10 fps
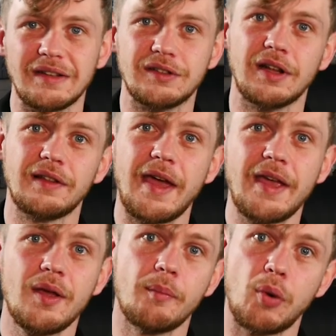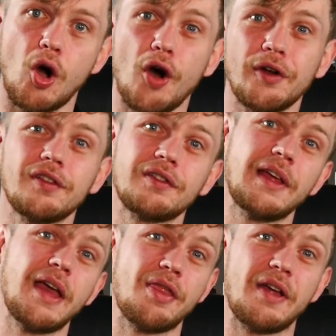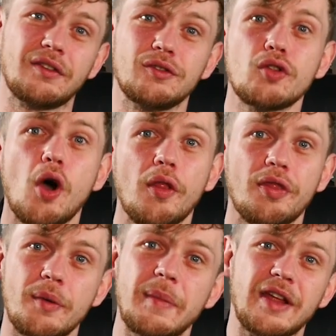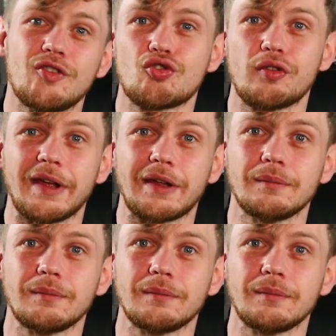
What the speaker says: delay, but honestly, that's not the main trick.